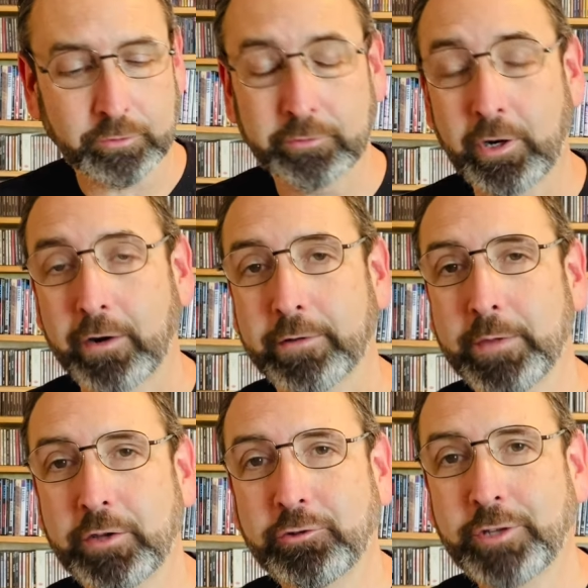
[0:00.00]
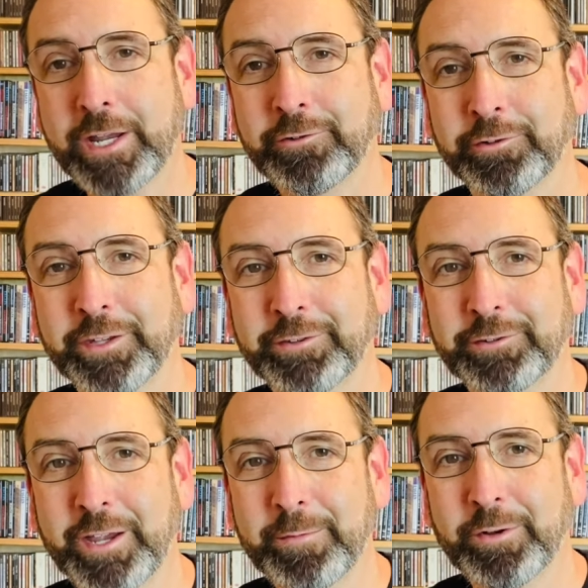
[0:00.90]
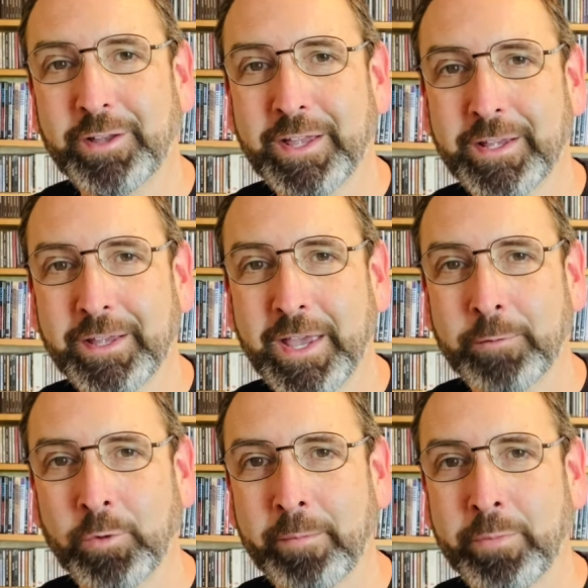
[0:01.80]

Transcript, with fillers: sorry, shades on this label and one